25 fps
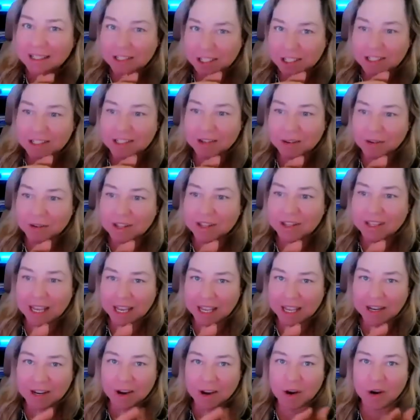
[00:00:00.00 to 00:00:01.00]
just so that
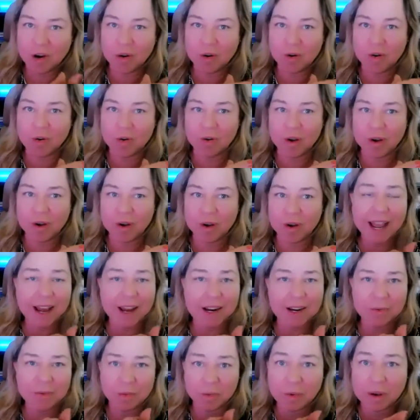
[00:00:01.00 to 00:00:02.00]
they know.
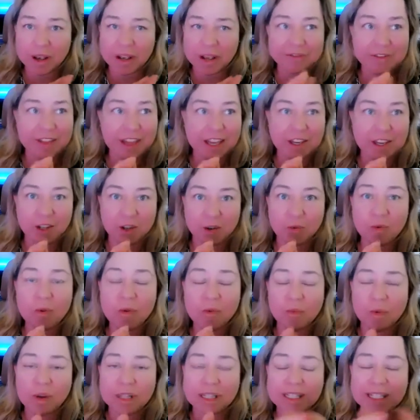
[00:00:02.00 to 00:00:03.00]
And if they
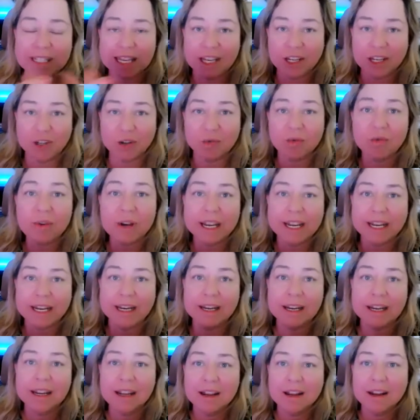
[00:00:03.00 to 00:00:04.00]
join, once they
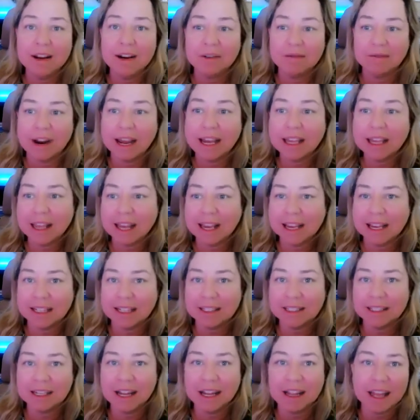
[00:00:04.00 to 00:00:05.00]
join, right? Like
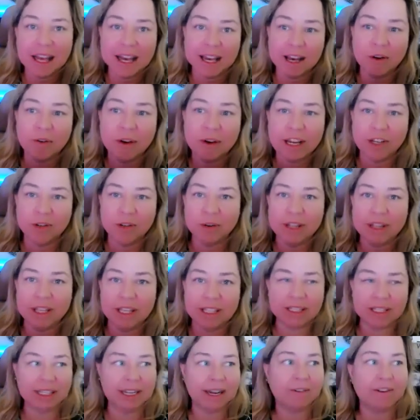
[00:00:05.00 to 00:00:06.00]
it's not like, oh, I joined
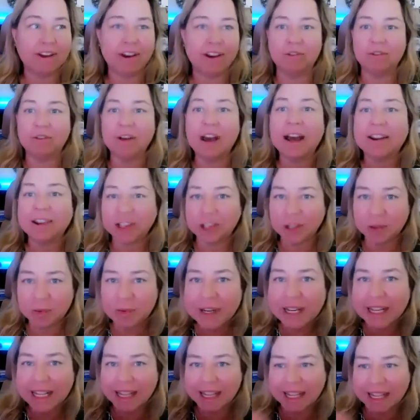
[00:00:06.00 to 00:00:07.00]
this and now I don't know how to do
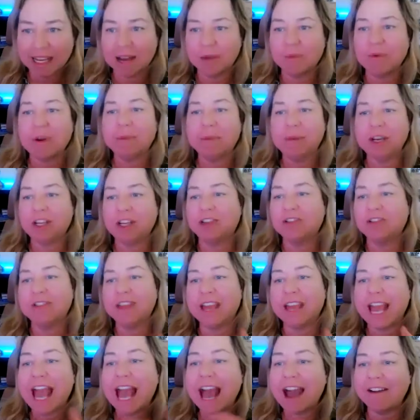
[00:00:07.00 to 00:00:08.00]
anything. I want to make sure
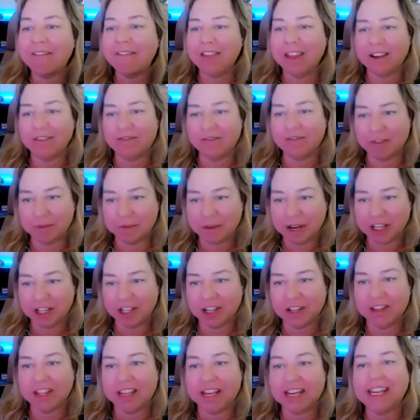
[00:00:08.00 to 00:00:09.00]
they have the
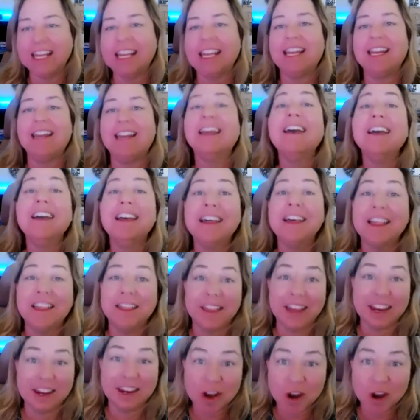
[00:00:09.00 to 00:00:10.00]
information they need.
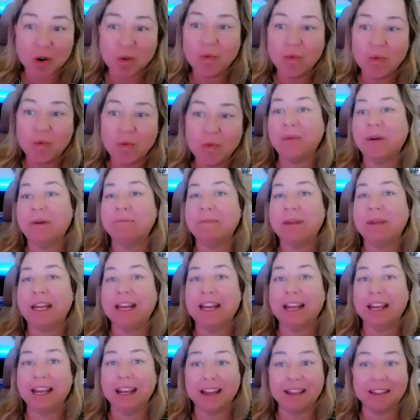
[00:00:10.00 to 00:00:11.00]
They know when we're meeting.
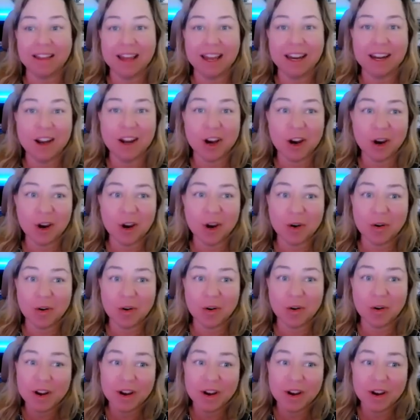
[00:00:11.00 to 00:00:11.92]
They know